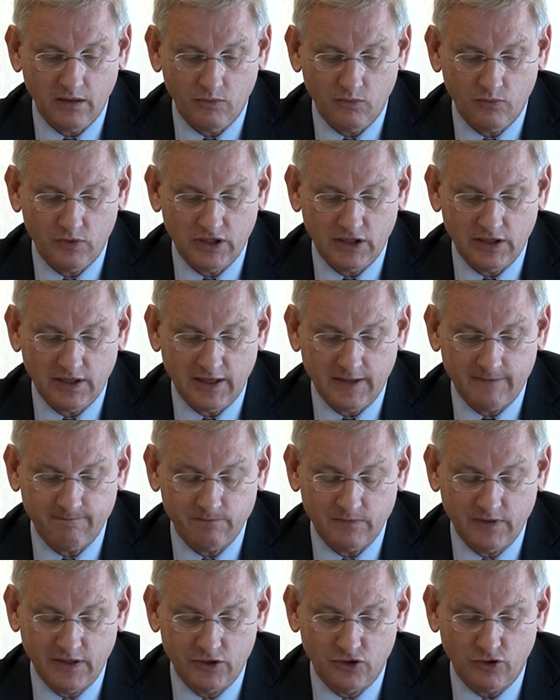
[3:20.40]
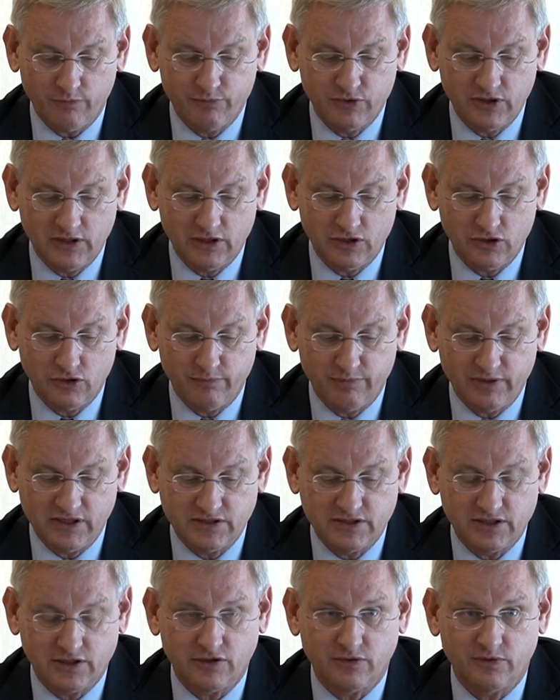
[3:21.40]
We adopted the
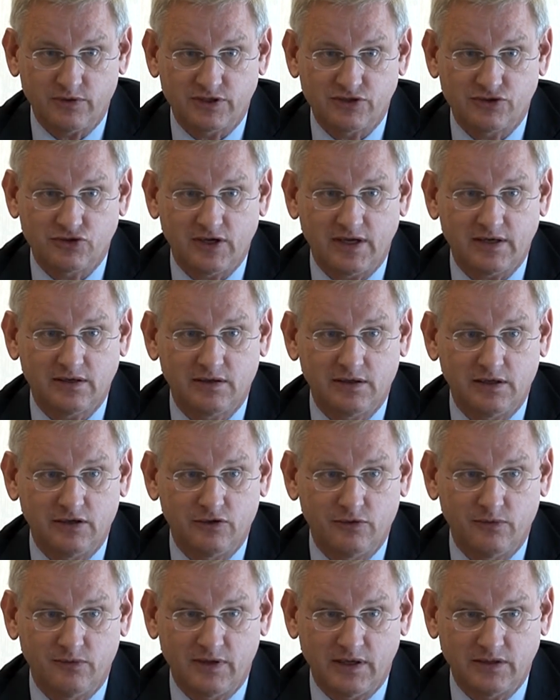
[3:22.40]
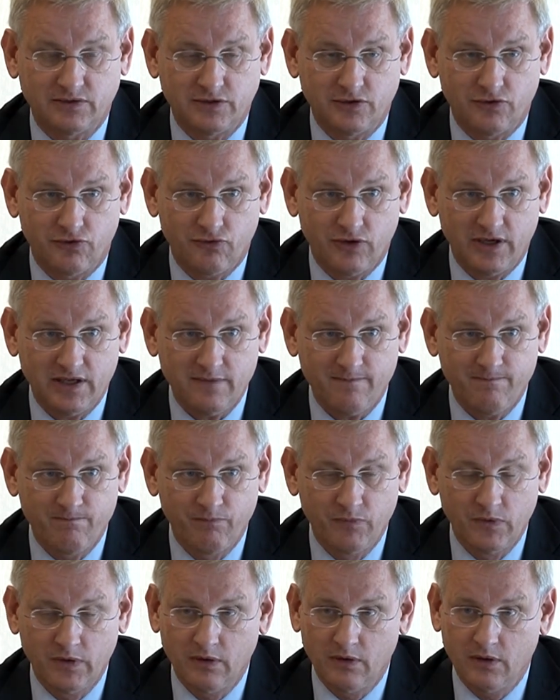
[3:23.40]
European Security Strategy in 2003.
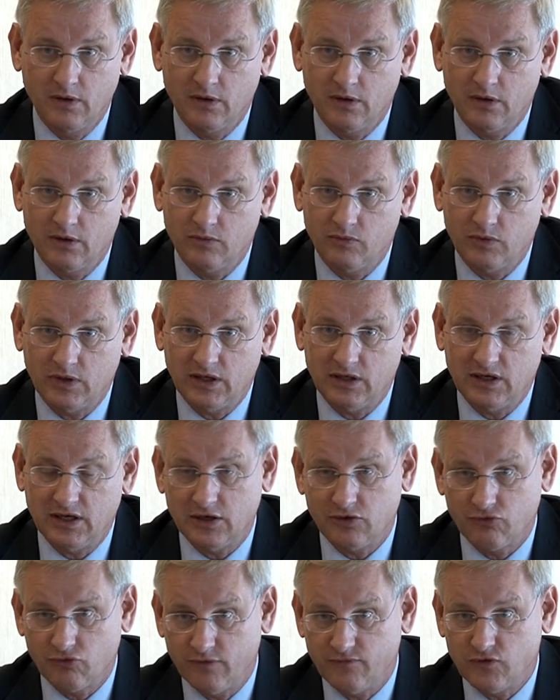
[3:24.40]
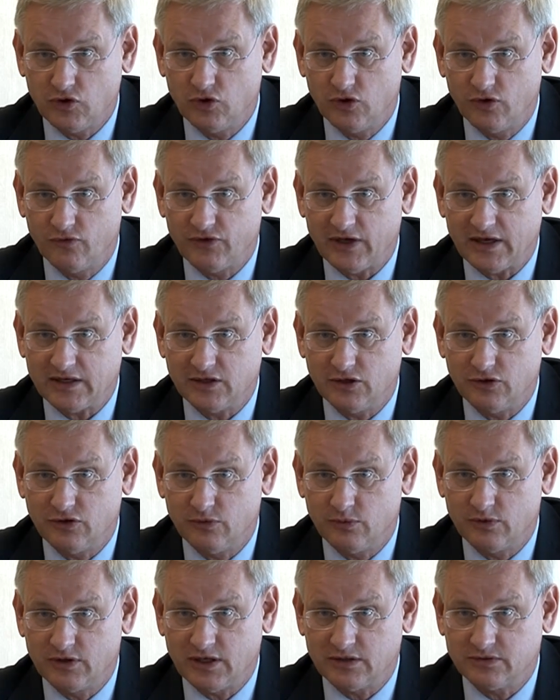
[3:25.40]
We did a review of that in
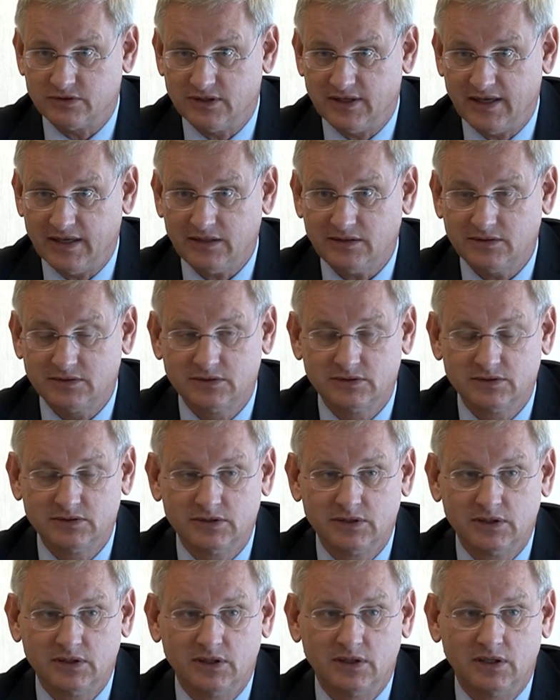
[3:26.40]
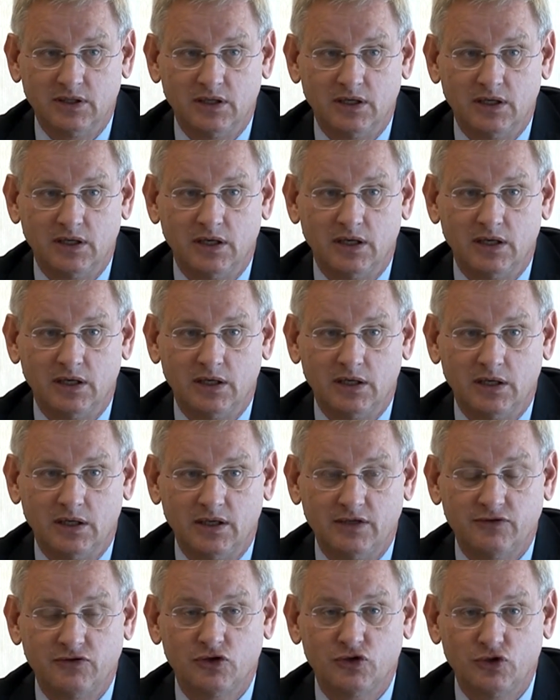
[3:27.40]
2008.
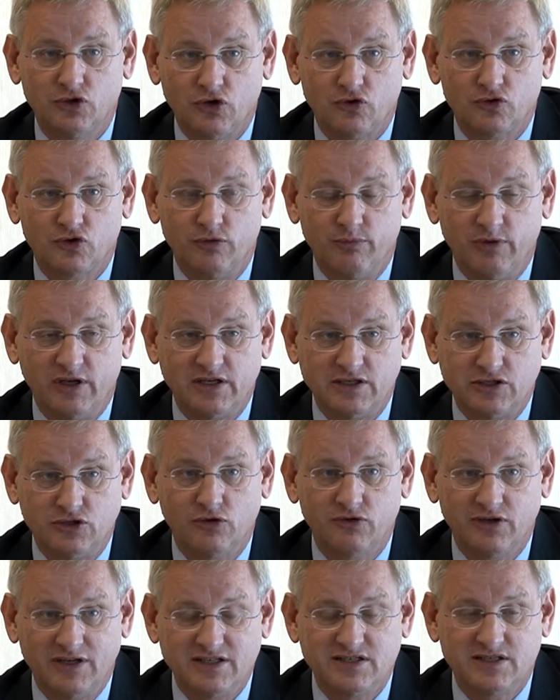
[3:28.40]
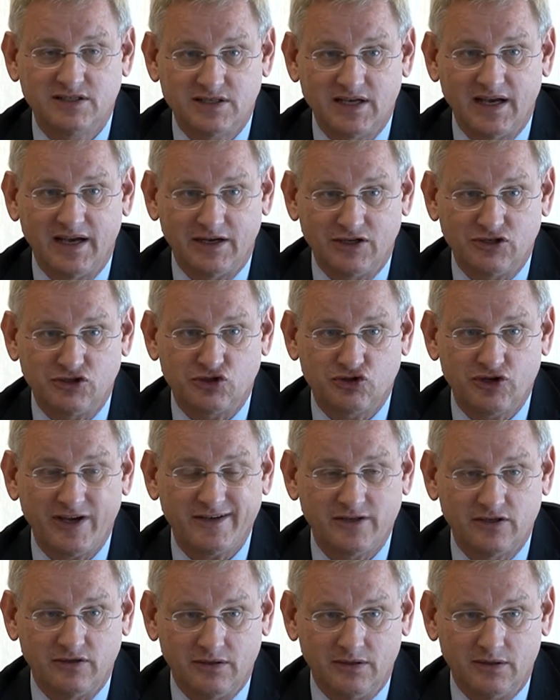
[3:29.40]
It's a good document. It's not necessarily a
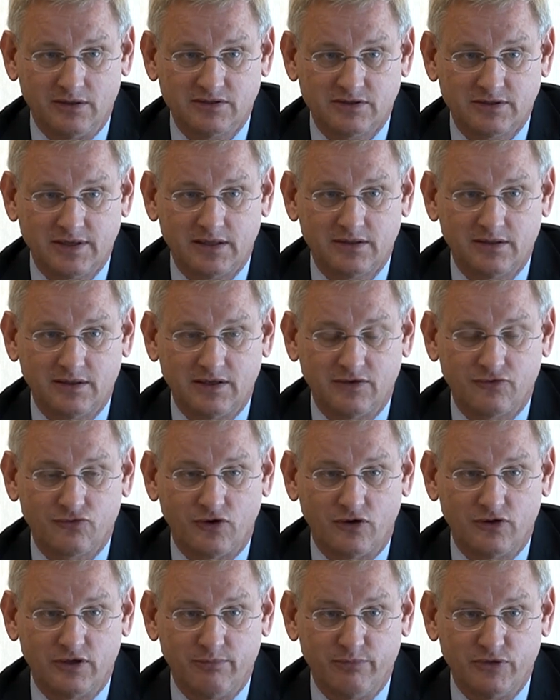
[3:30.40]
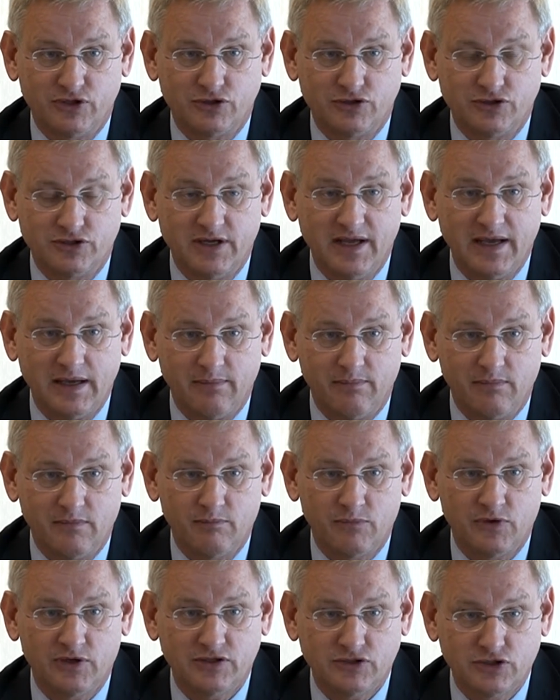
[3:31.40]
strategy. A strategy is a rather ambitious
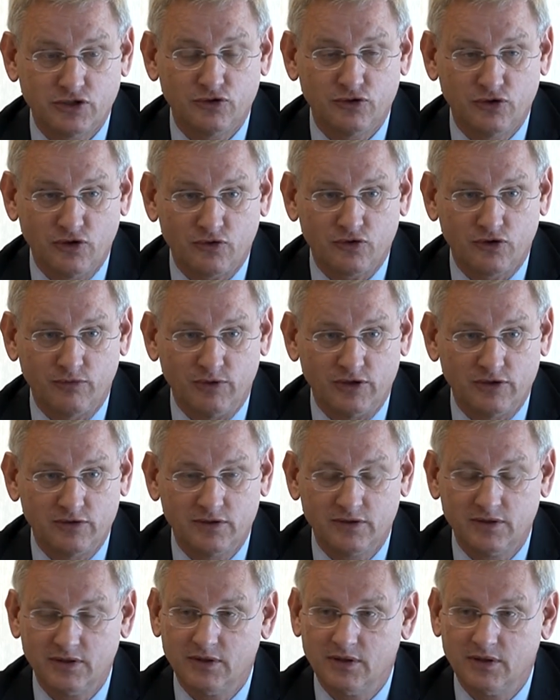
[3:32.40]
name, but it's a good document.